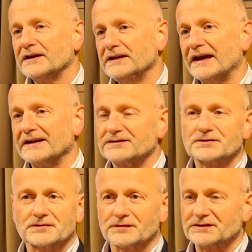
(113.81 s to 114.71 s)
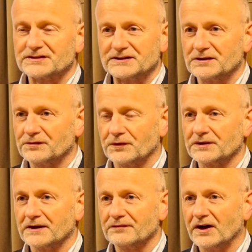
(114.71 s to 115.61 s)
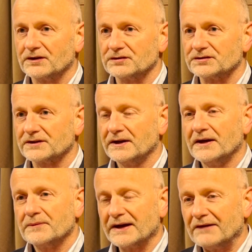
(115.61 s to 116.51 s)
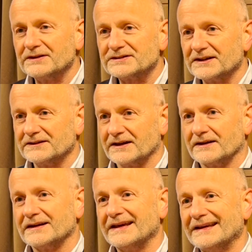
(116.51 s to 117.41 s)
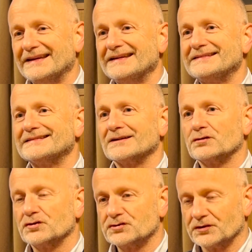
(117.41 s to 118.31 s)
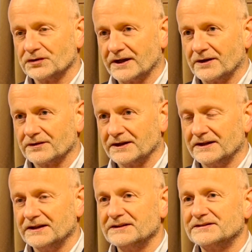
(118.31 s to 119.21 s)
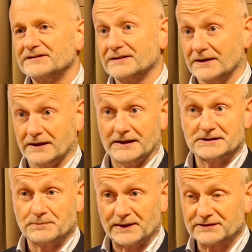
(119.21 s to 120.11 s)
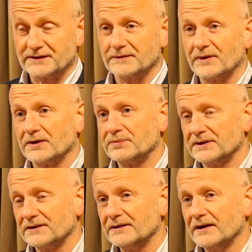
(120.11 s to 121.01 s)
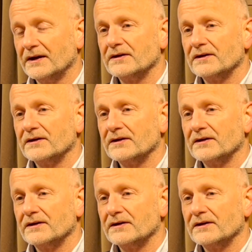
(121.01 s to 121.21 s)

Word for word: he has sort of a 60-40 advantage. But having said that, it is the turnout. It is, especially in my opinion,